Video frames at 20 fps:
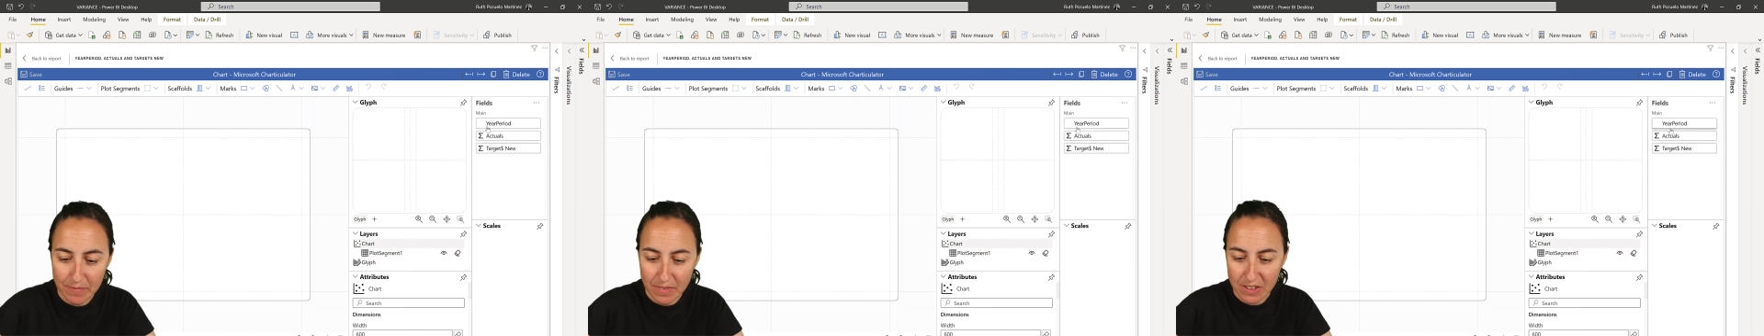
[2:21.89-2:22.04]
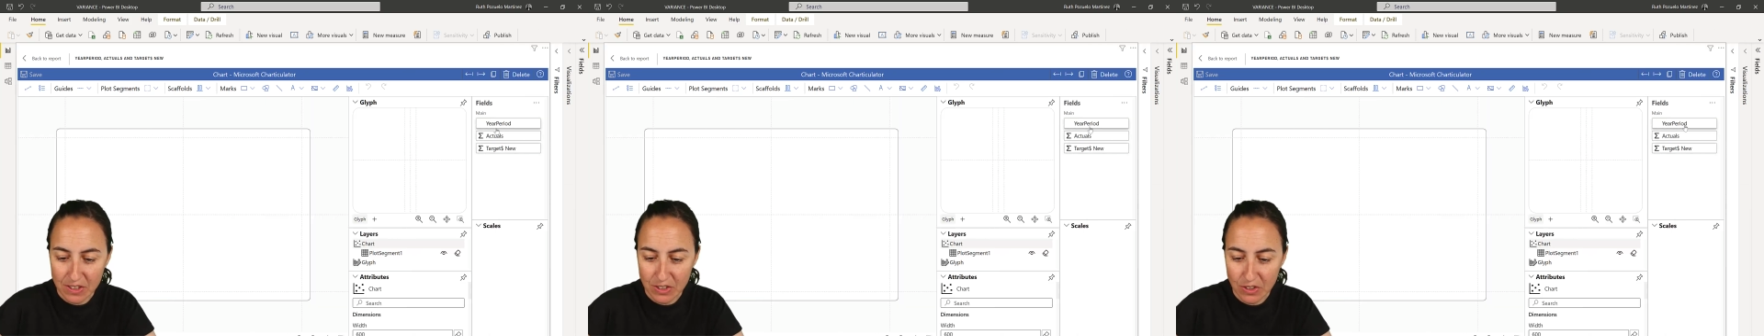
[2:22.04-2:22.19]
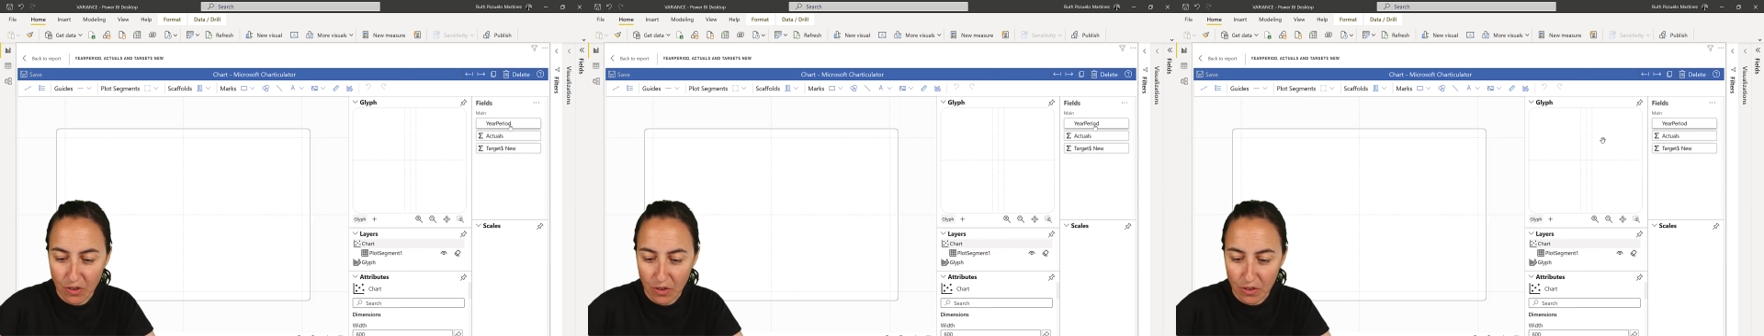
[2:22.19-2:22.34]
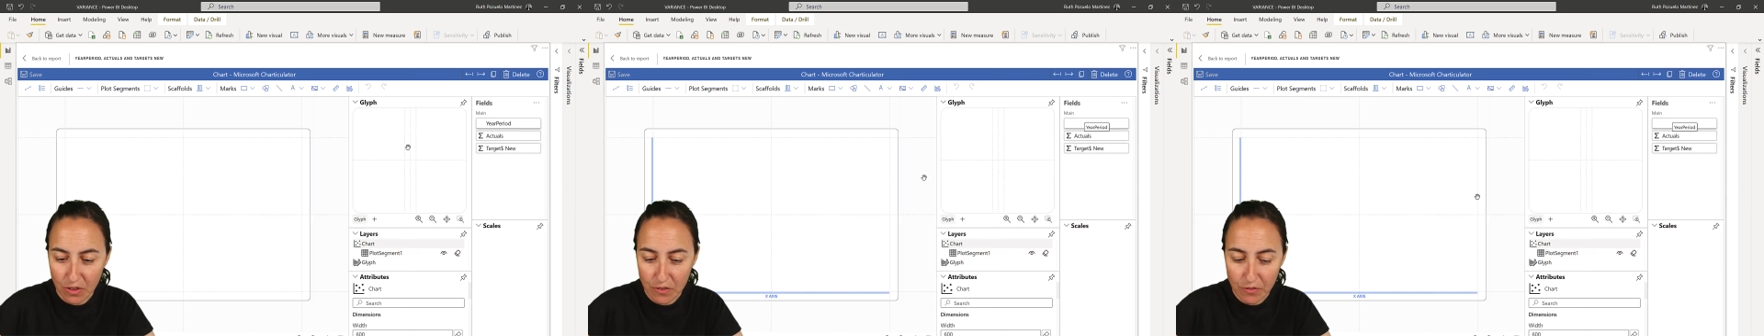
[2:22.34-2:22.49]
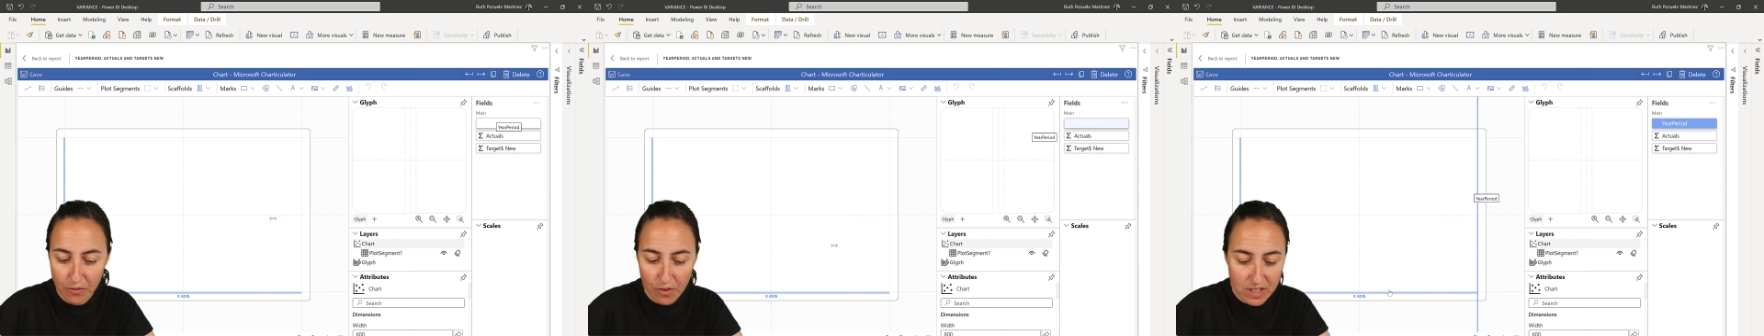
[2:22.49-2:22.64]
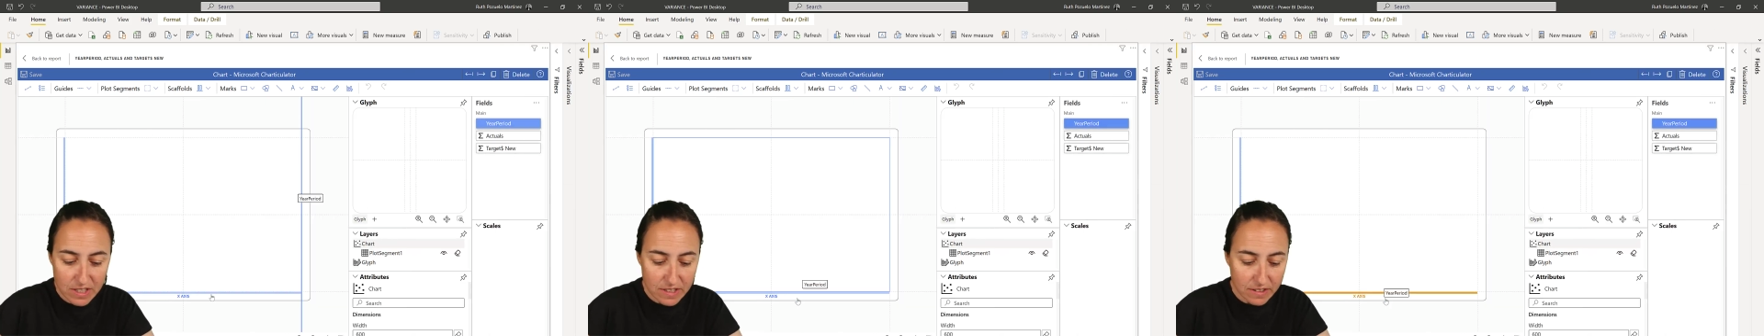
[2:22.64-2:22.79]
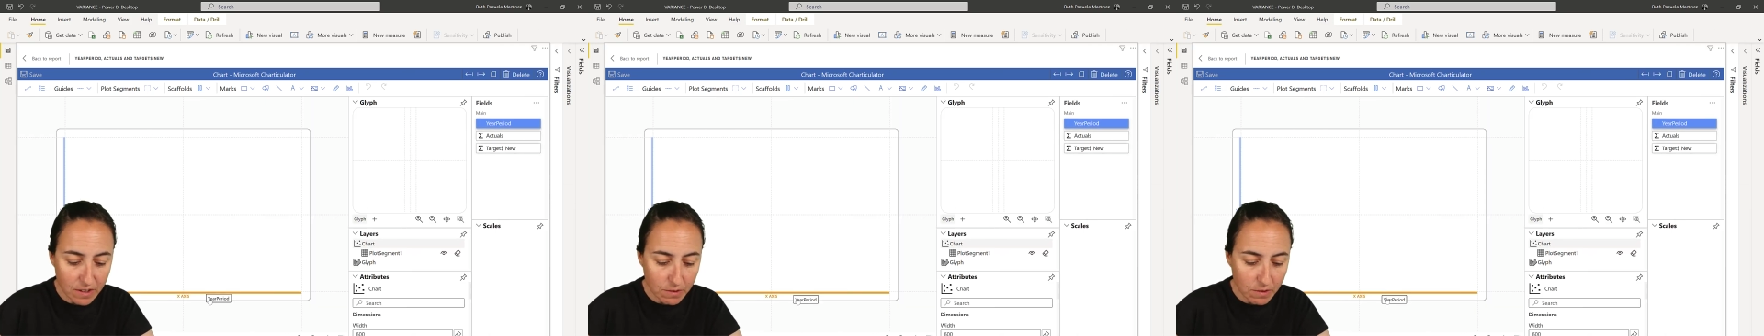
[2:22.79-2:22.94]
So the
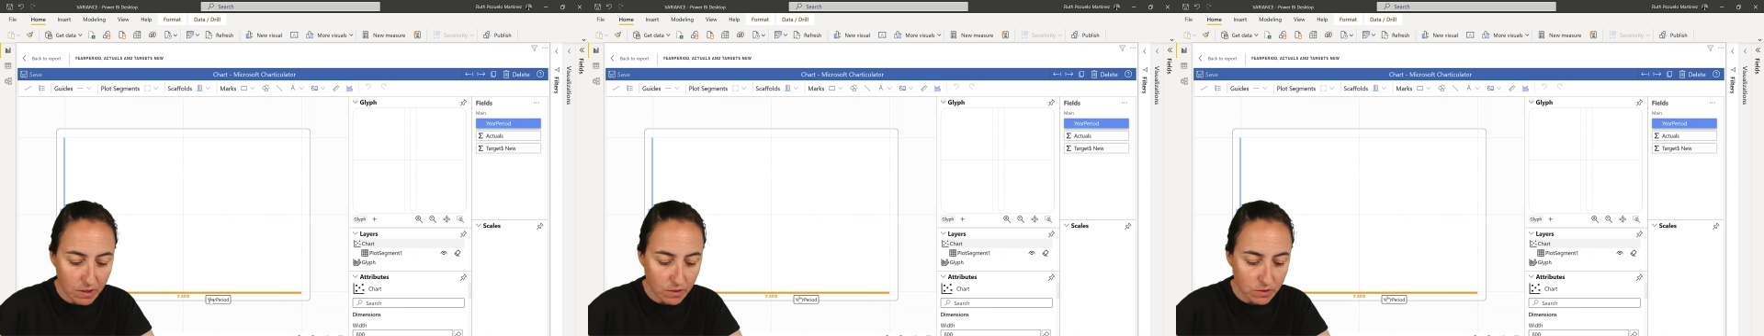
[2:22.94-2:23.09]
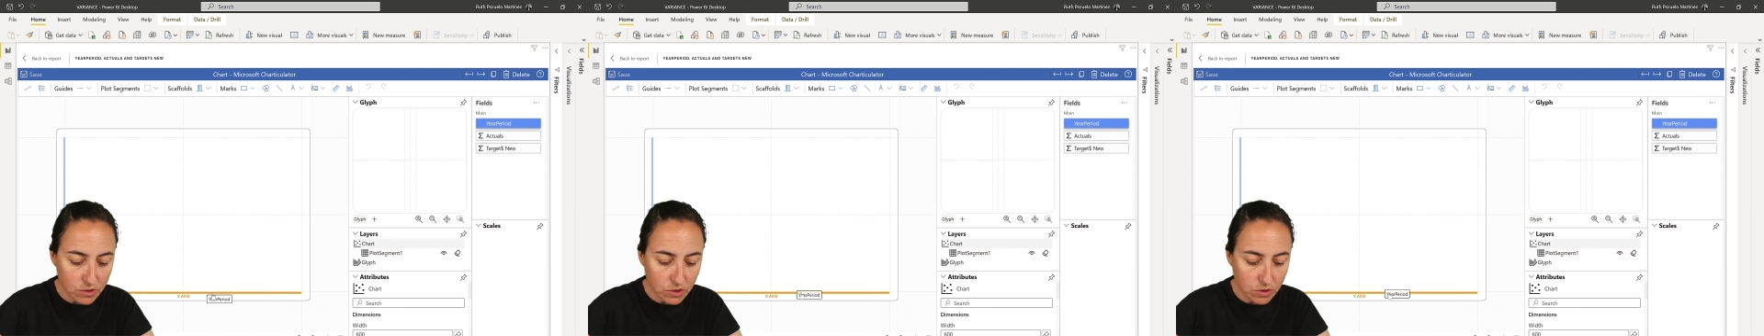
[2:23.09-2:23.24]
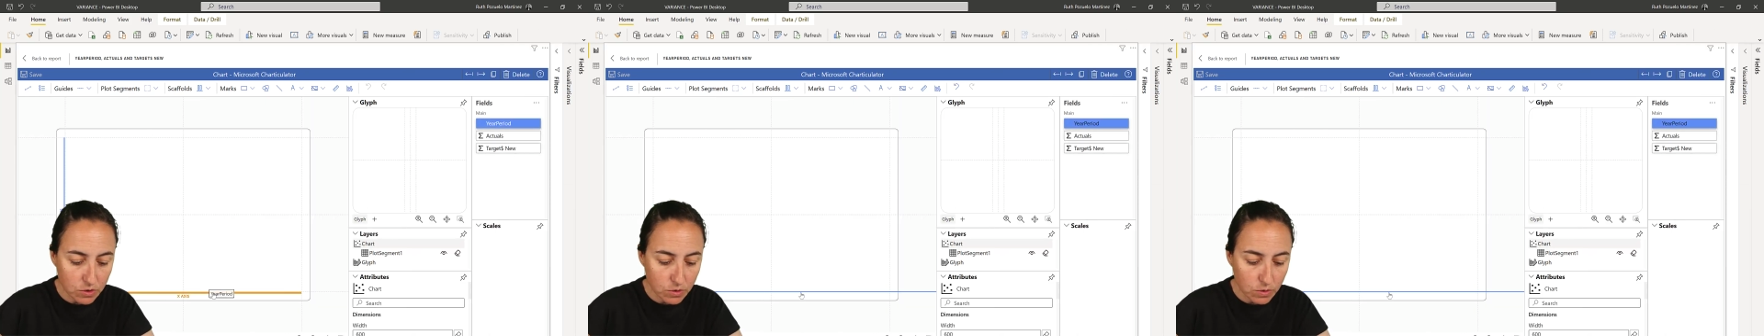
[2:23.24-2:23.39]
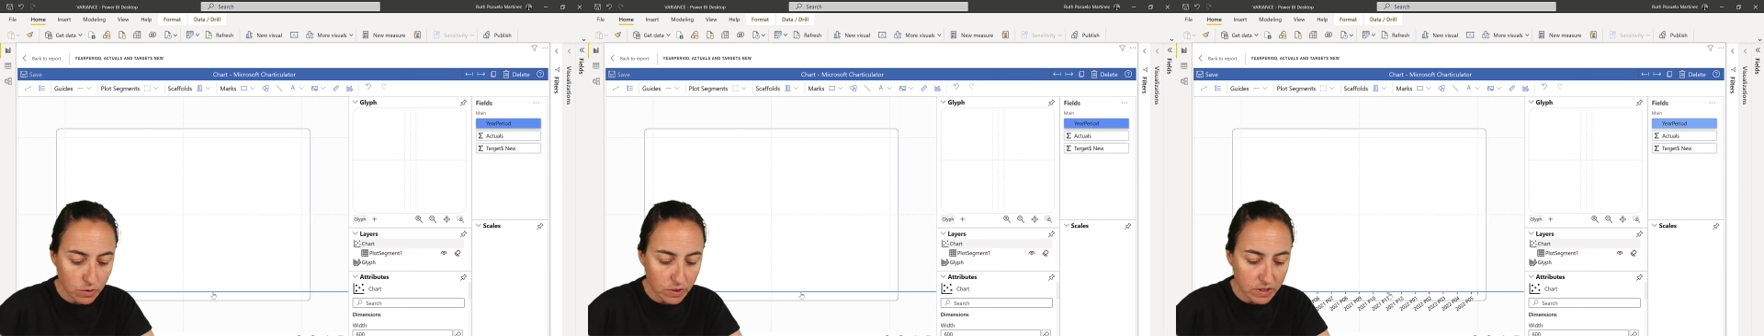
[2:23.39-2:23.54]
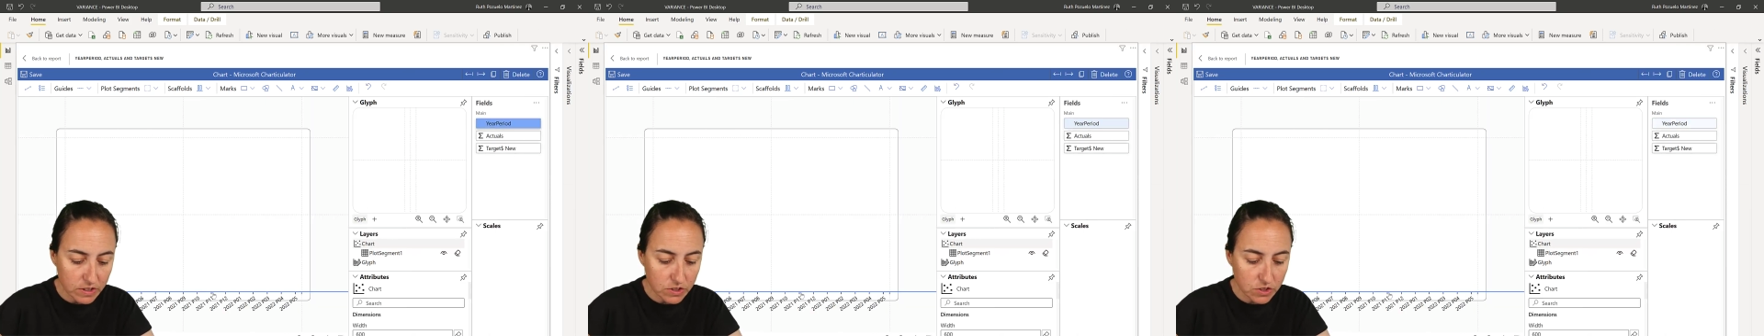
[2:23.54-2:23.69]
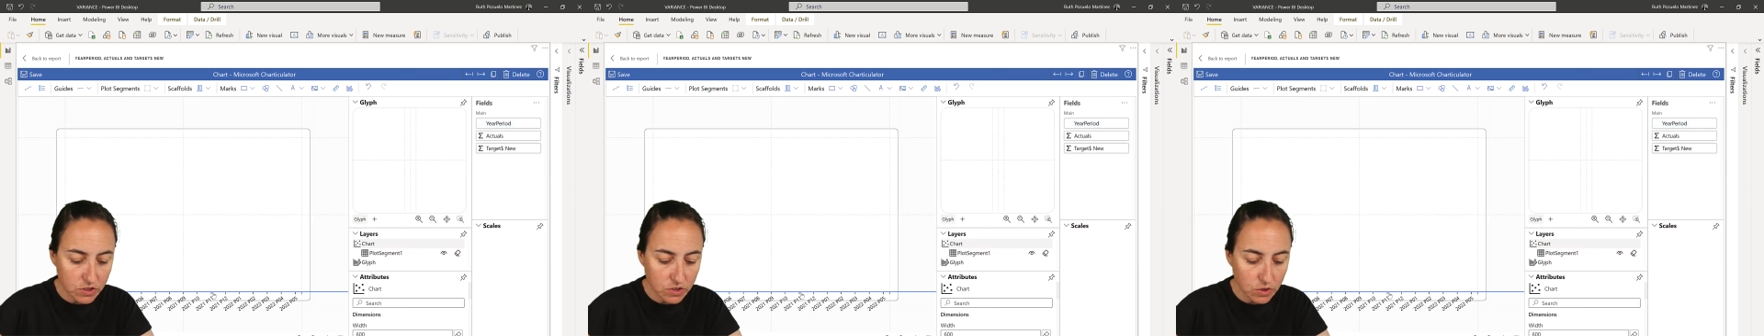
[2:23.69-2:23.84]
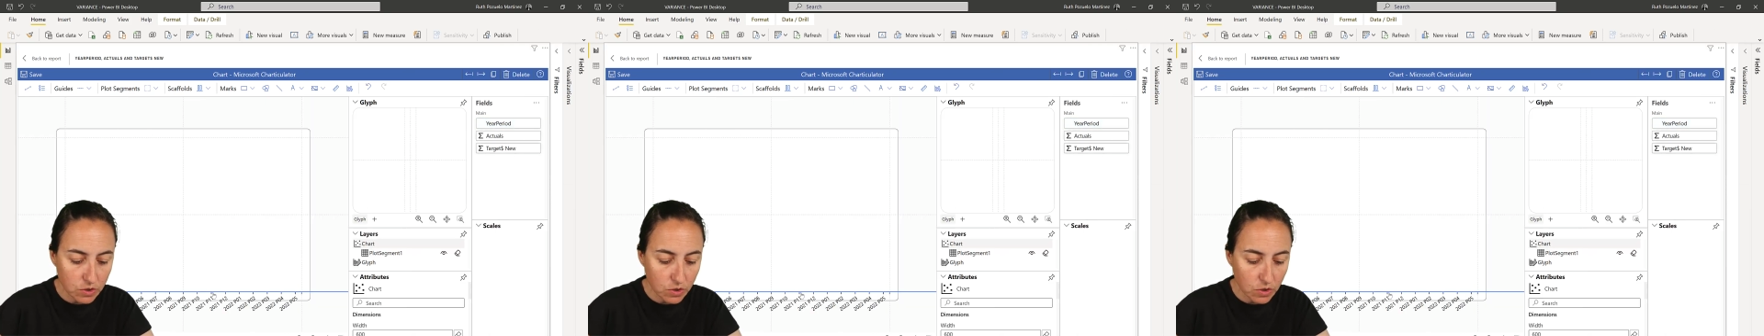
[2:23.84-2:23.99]
first thing that we're going to do is
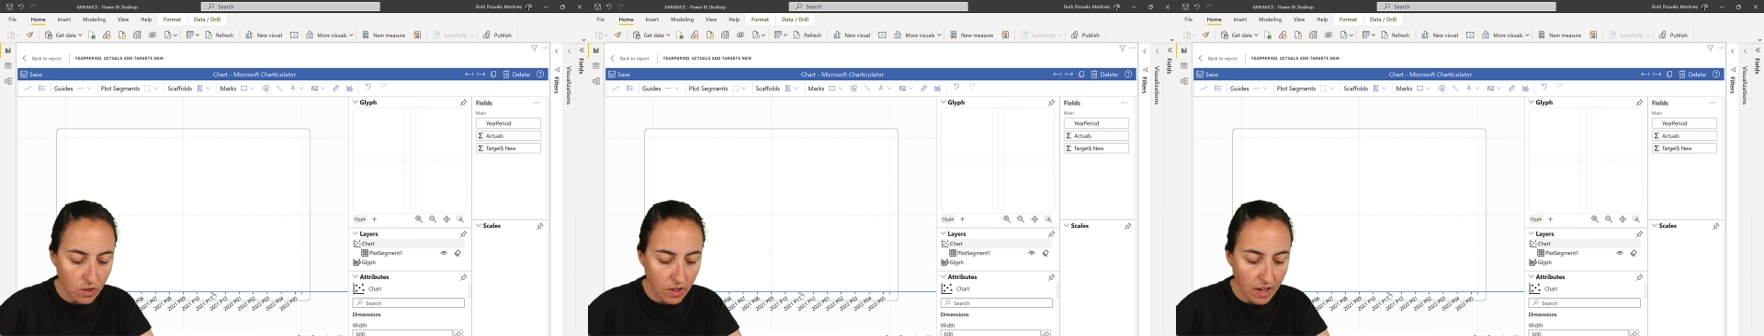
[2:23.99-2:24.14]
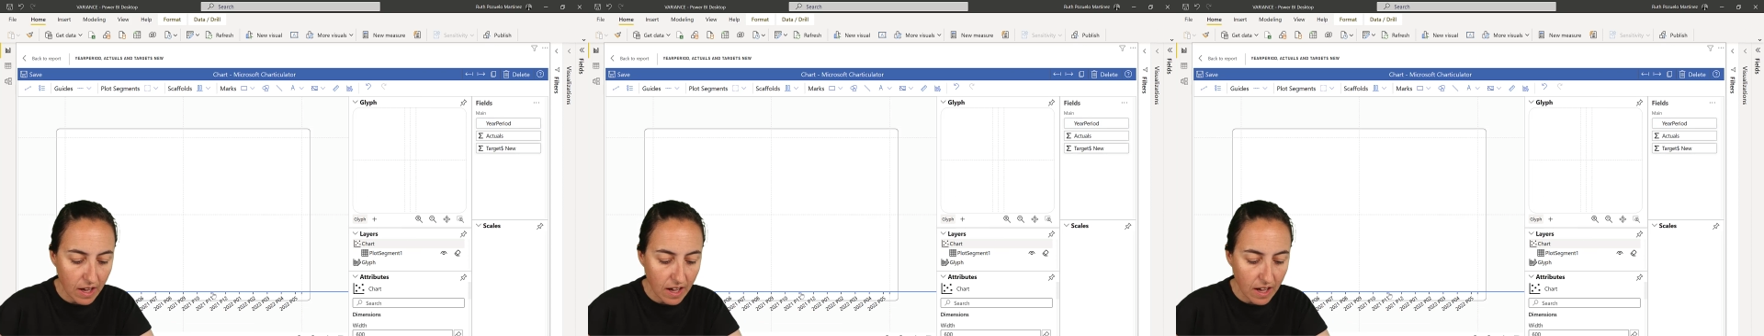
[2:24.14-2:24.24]
to